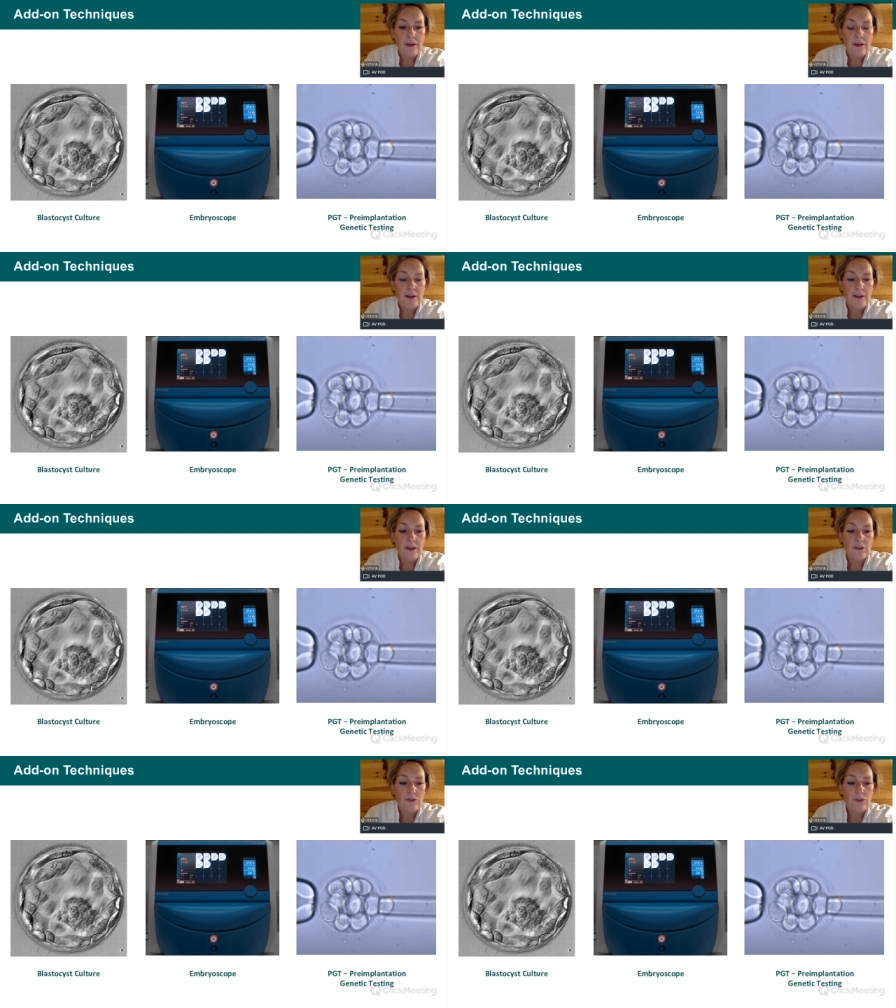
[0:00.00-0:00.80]
and
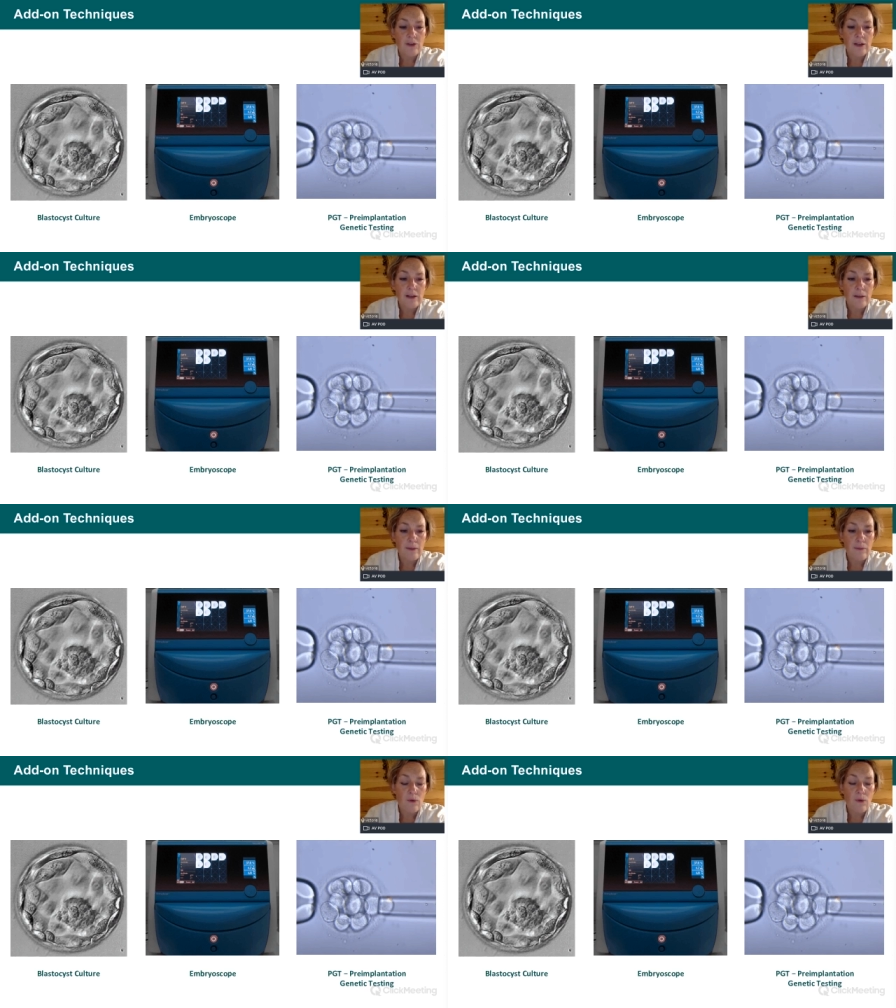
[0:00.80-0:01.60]
I'll talk a little
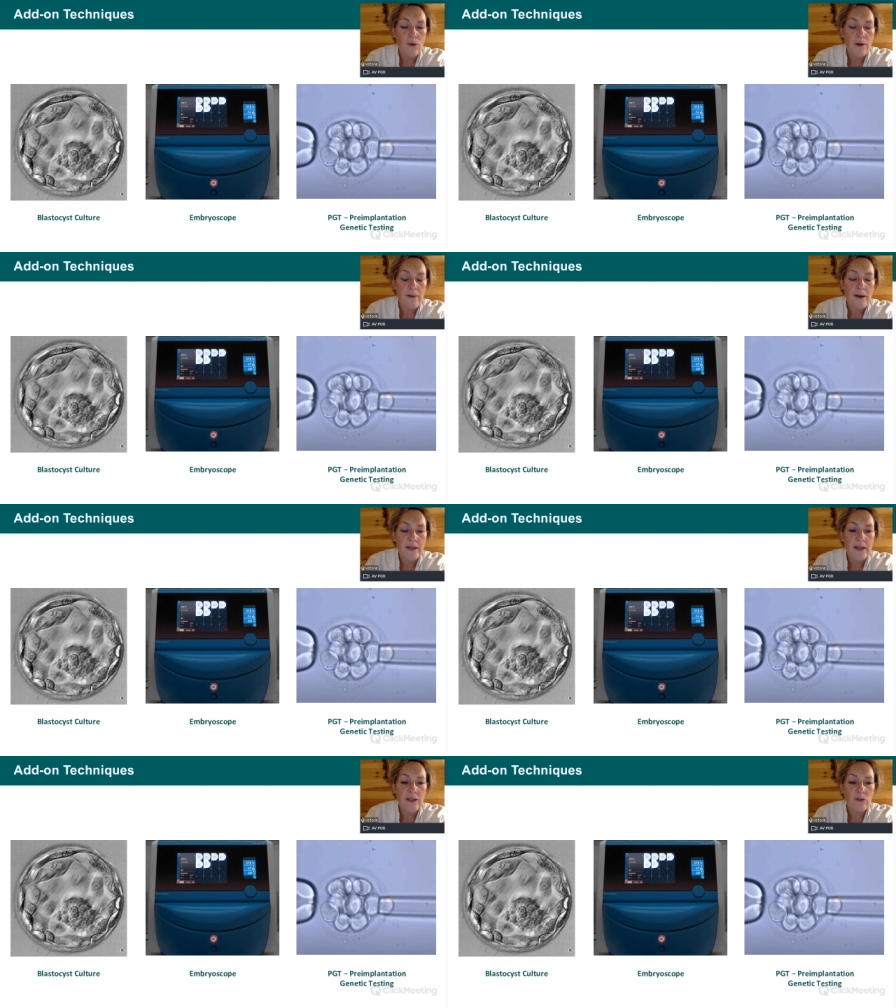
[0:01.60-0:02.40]
bit more
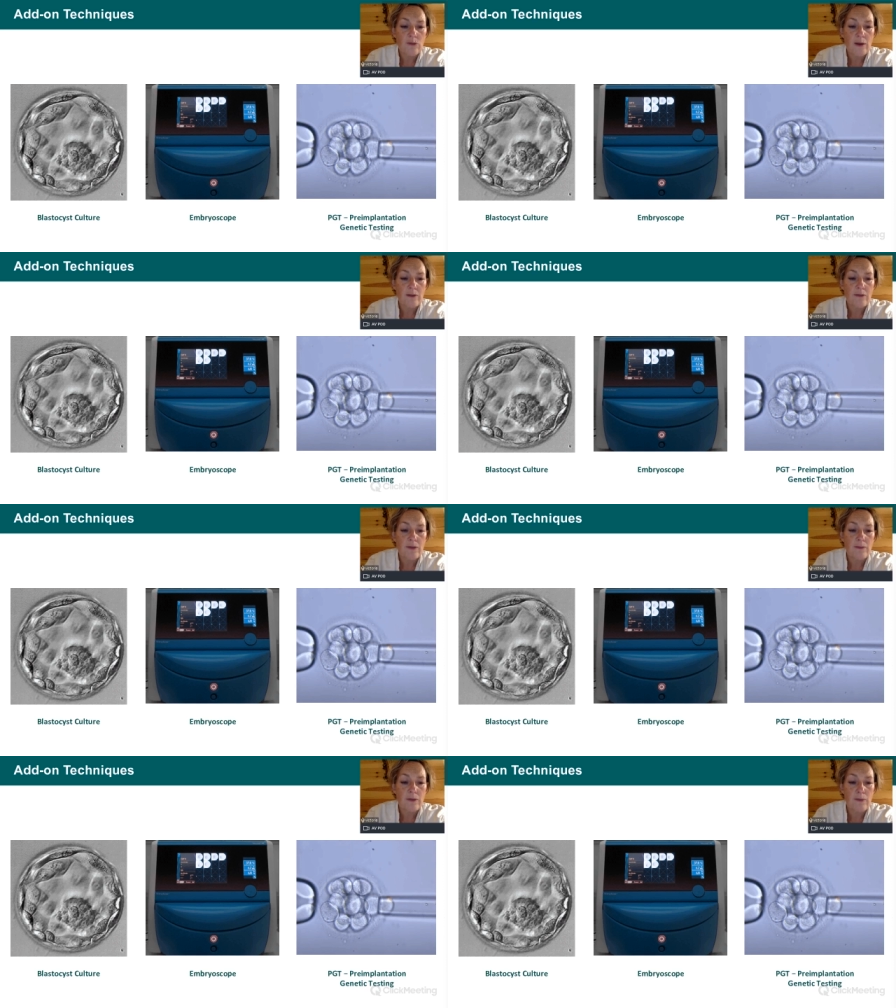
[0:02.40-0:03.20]
about each one of
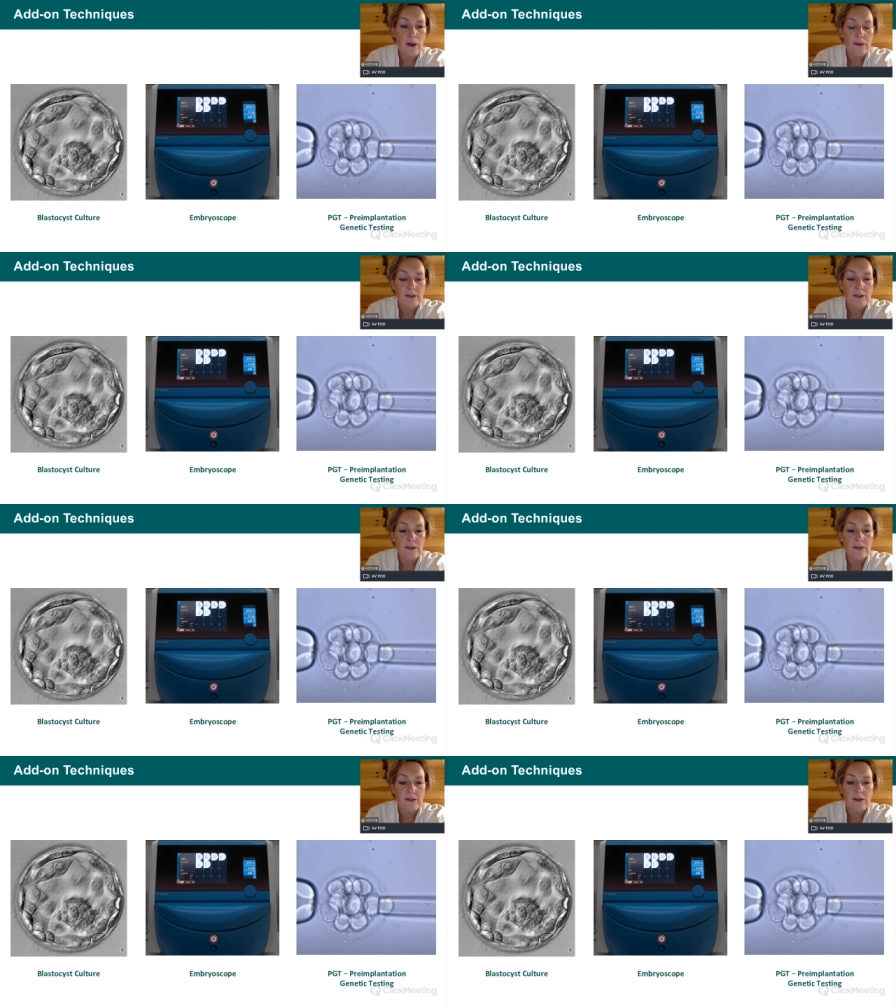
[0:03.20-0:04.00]
them, the
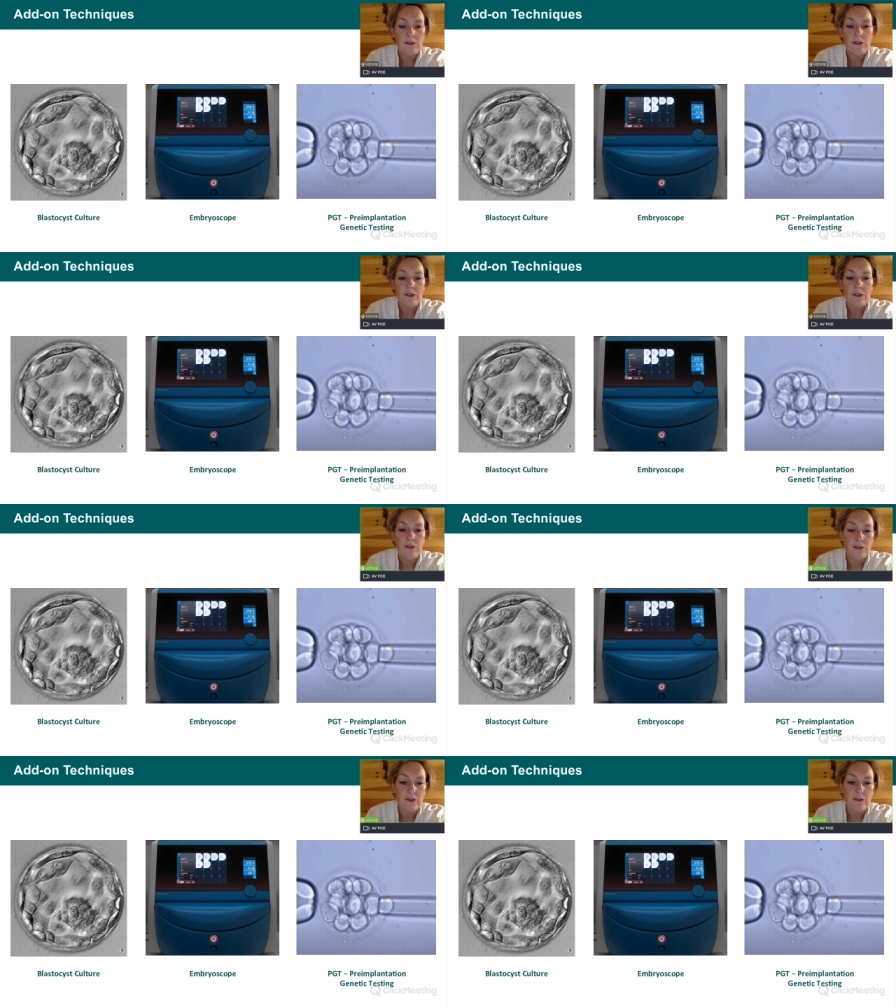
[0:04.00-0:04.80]
blastocyst culture, the
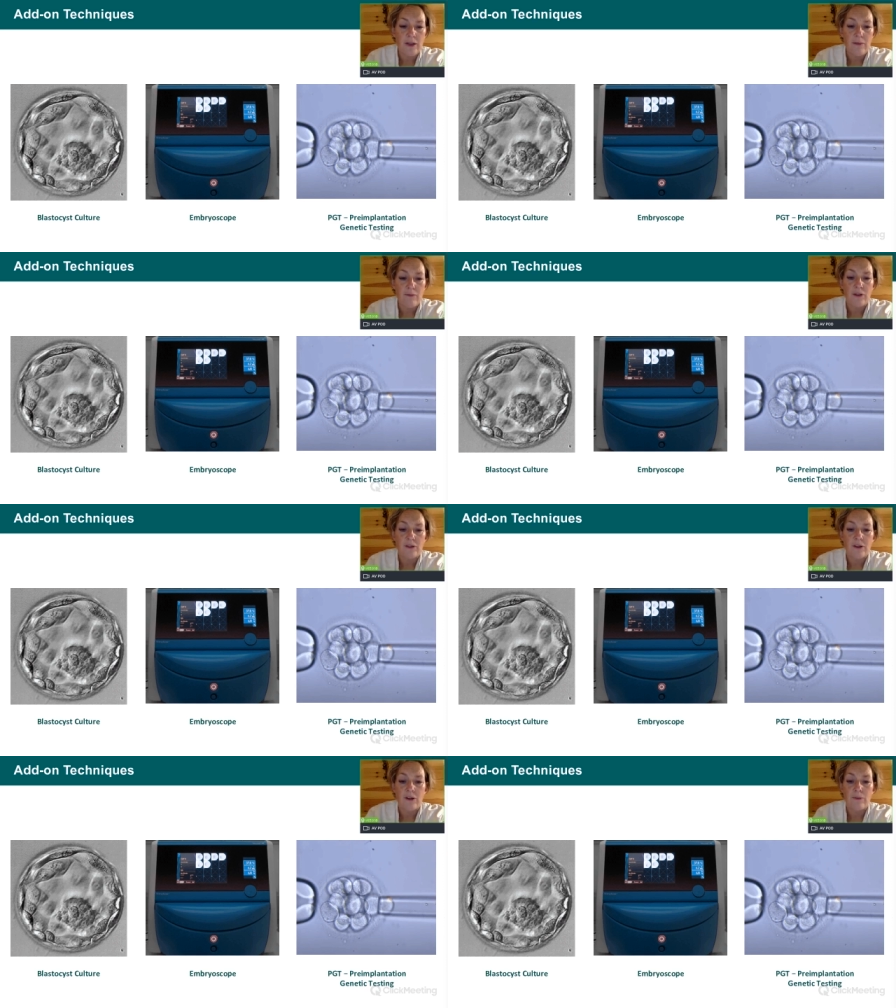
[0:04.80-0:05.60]
use of the
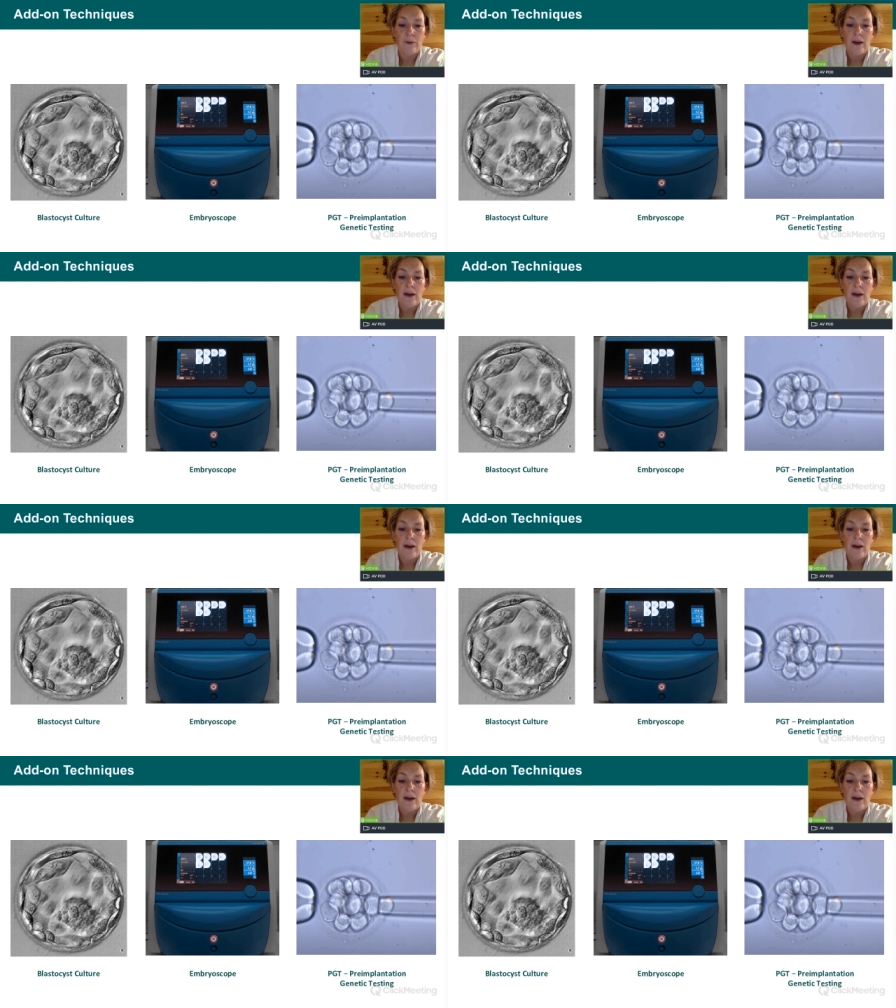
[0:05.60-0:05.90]
embryoscope,